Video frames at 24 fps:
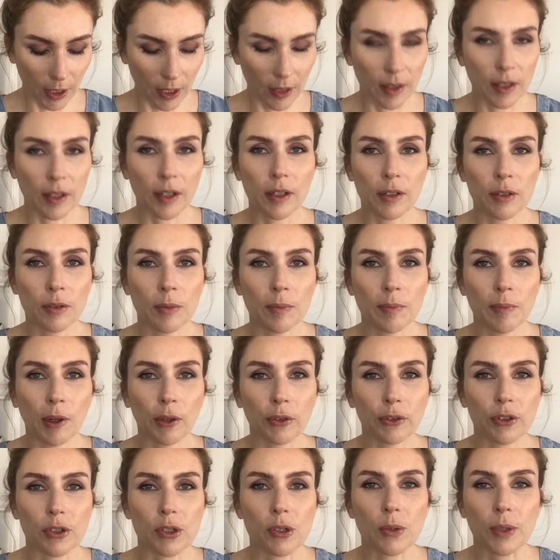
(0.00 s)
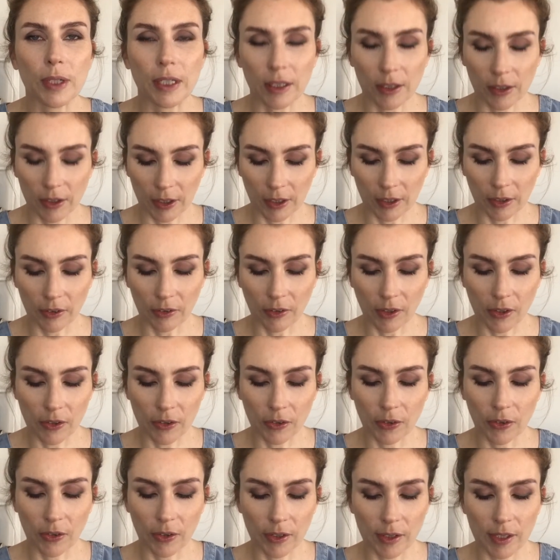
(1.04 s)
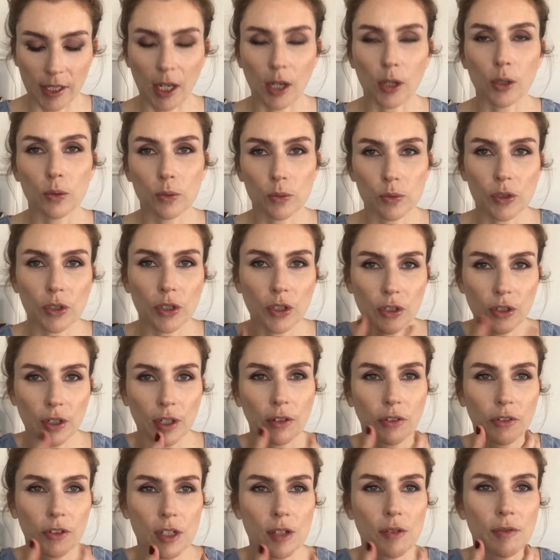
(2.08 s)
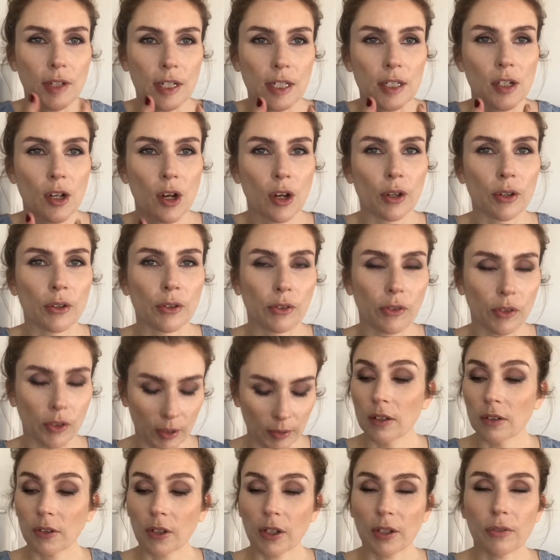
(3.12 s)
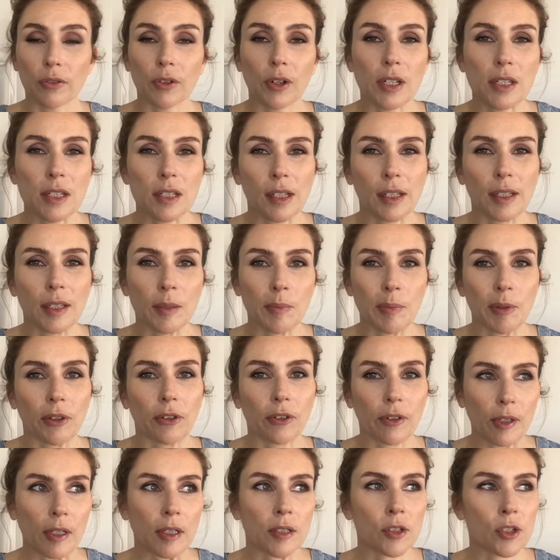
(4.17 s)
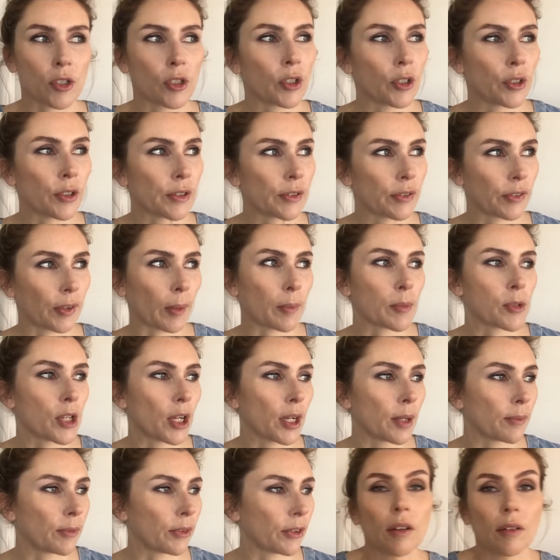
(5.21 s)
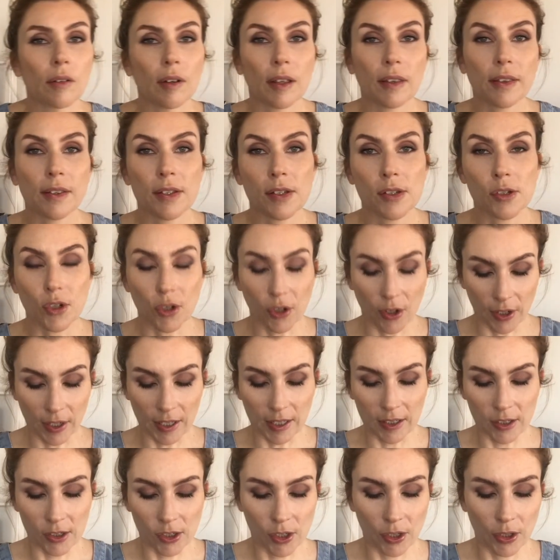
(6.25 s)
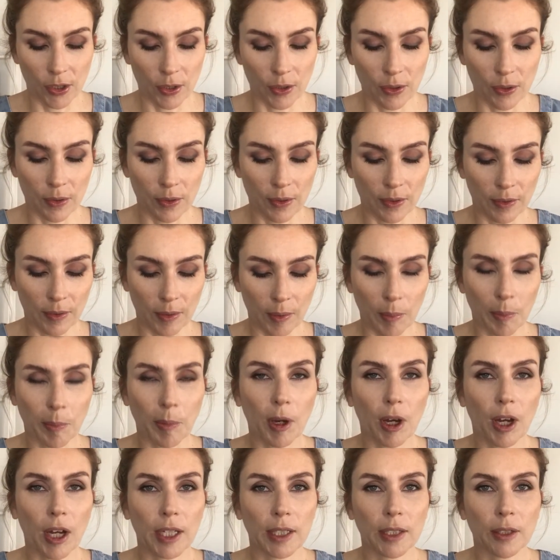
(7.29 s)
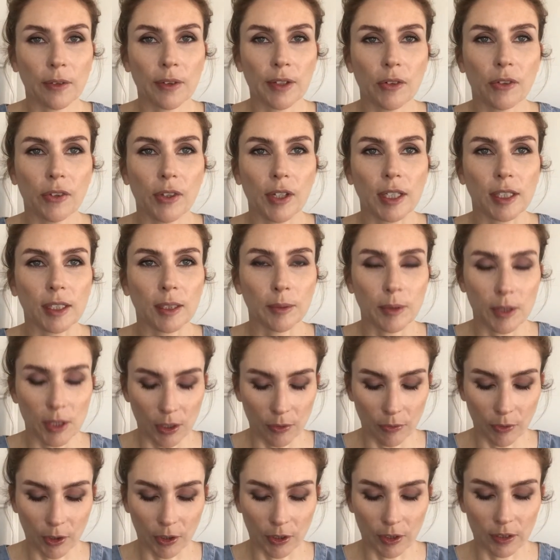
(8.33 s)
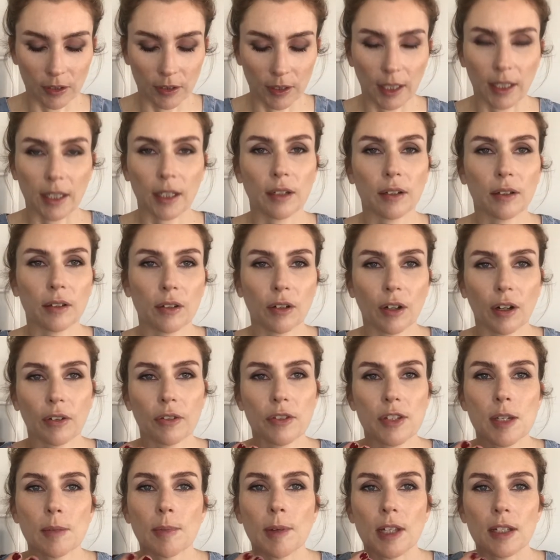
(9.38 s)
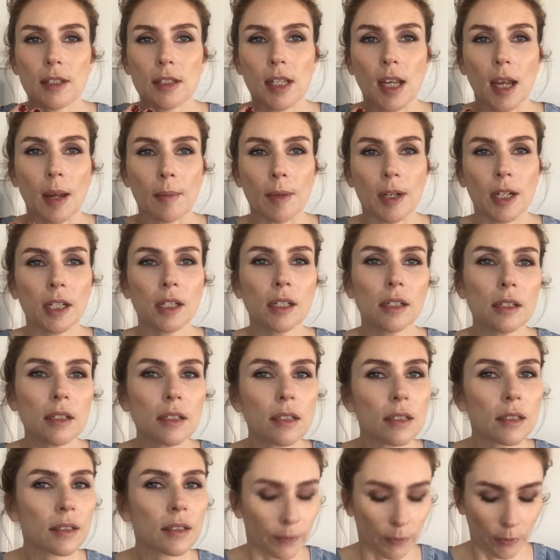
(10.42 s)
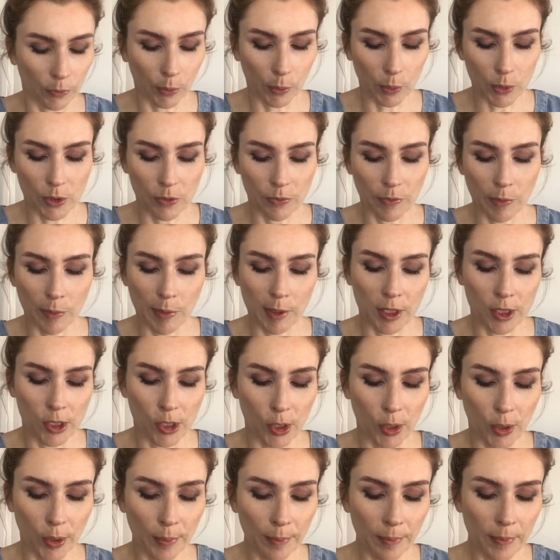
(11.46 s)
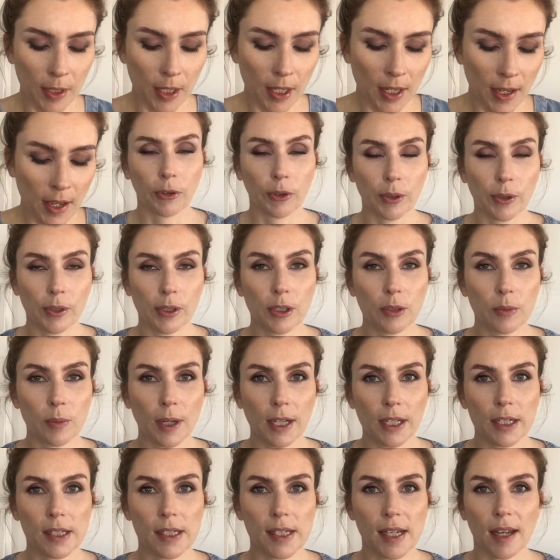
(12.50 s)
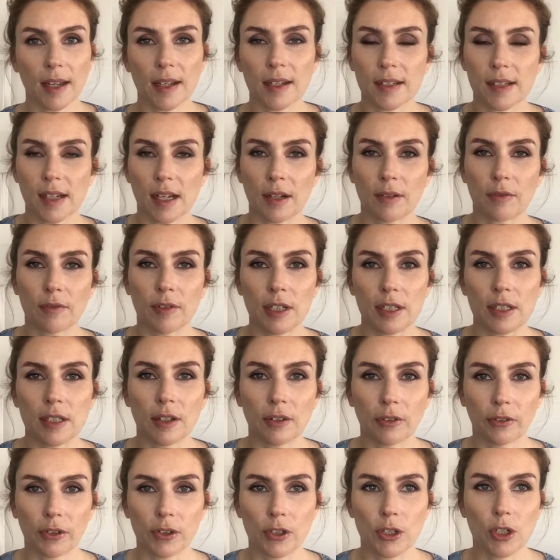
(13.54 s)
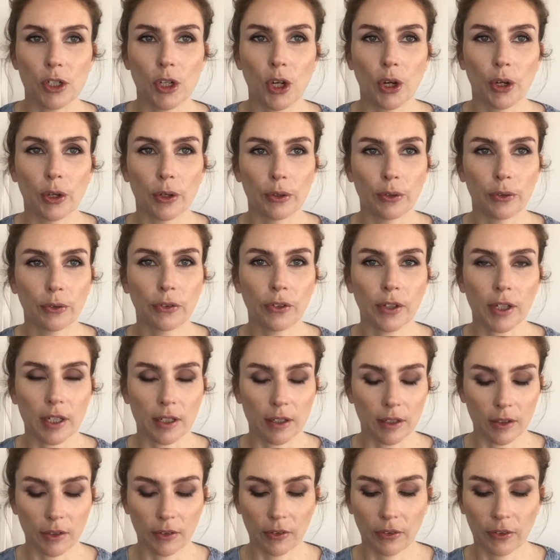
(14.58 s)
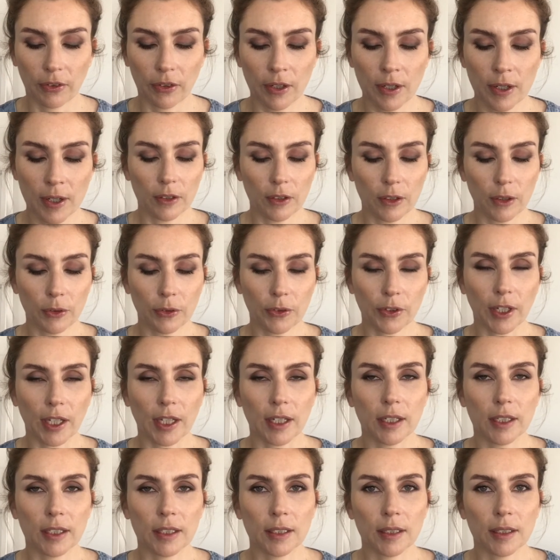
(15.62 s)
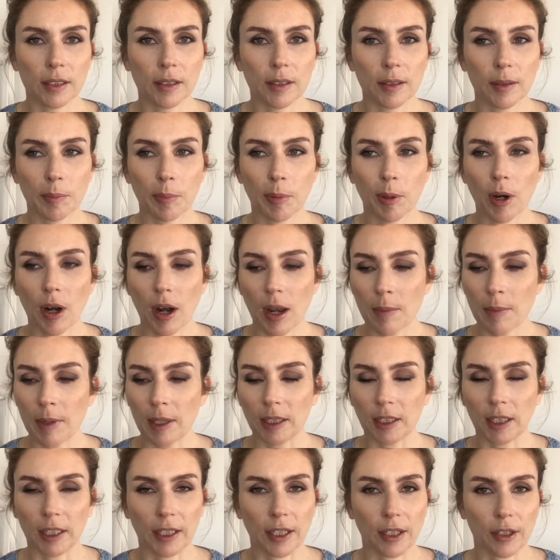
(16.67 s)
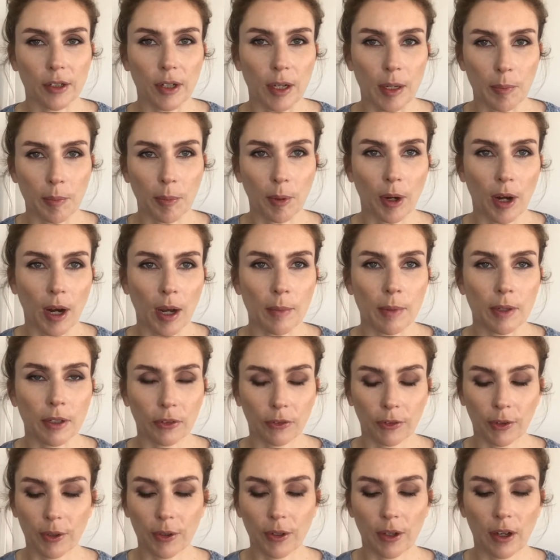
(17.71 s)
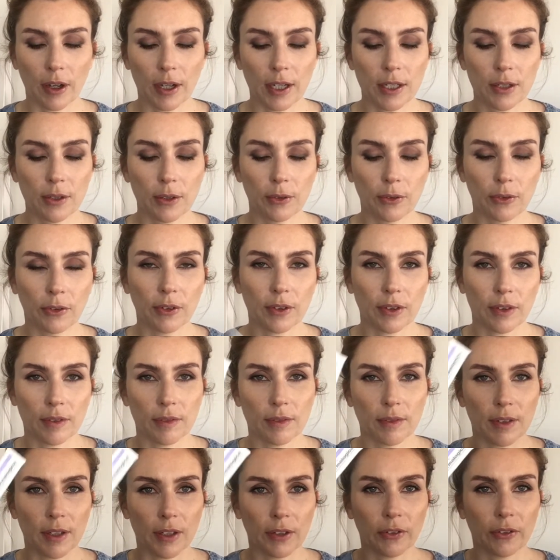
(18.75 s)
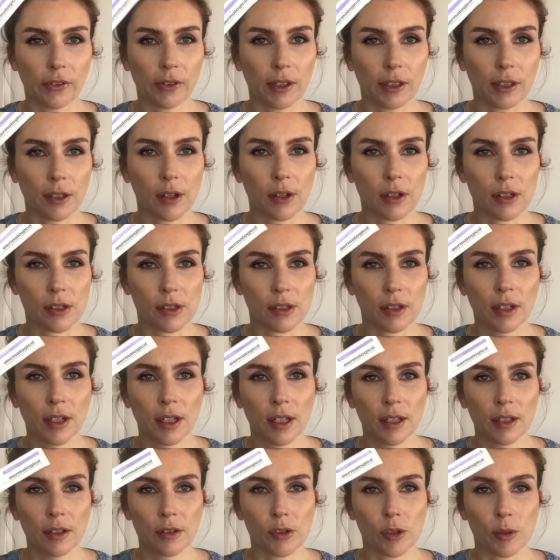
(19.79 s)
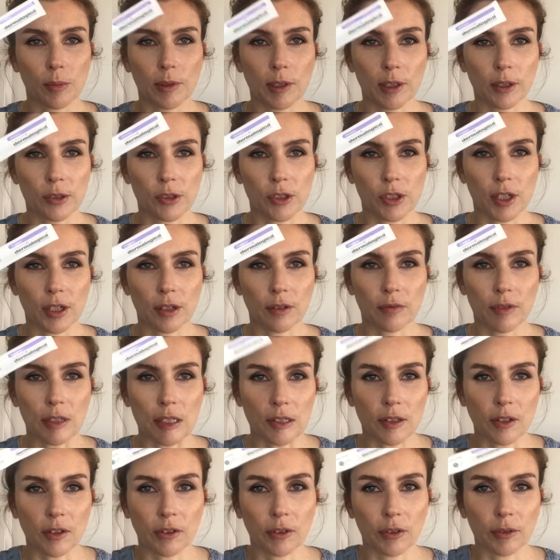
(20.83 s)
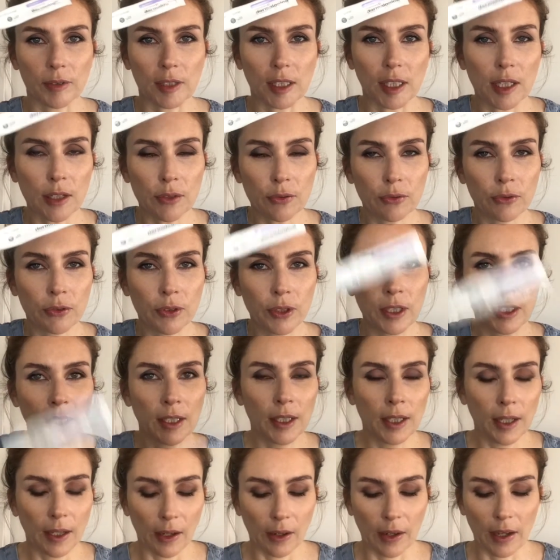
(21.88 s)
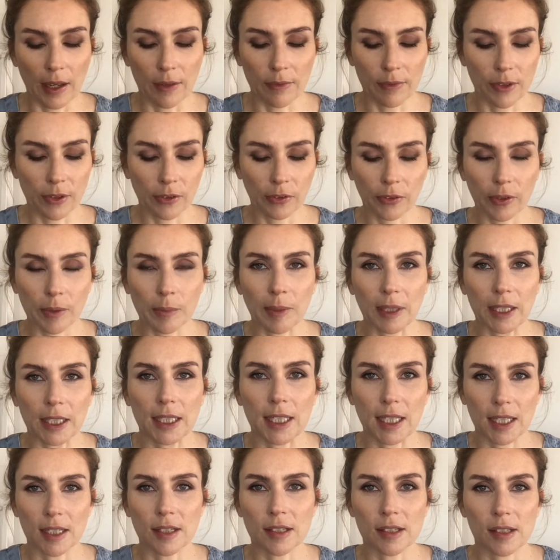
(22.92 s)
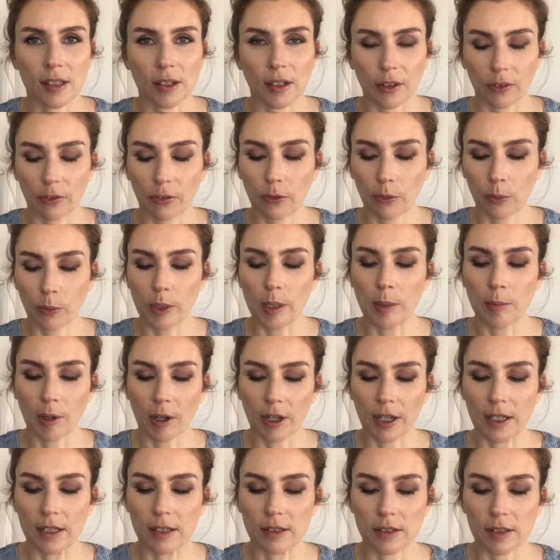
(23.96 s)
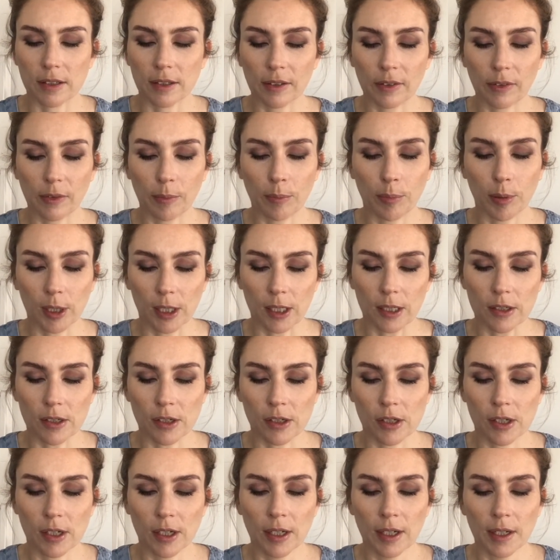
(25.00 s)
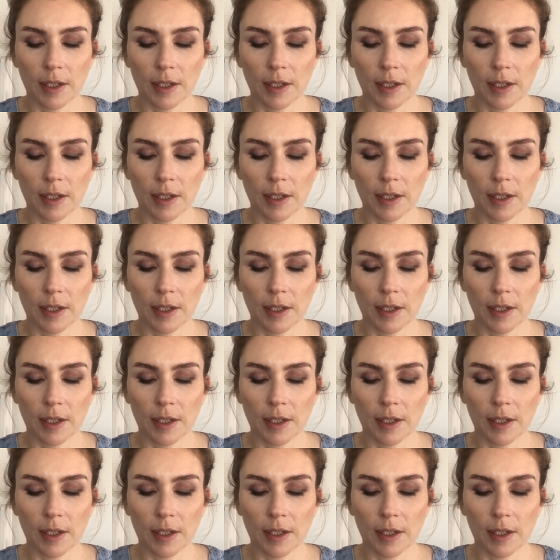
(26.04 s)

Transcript: of the most annoying things is the old crusty red nose. So I find like the best thing to do sometimes, rather than trying to pile on concealer when you've got like crusty bits happening, for want of a better term. So a good way to take down redness in your nose is using a primer, like a green primer. So I use this a lot, Dermalogica Redness Relief. I have this in my kit, I swear by it, it's brilliant.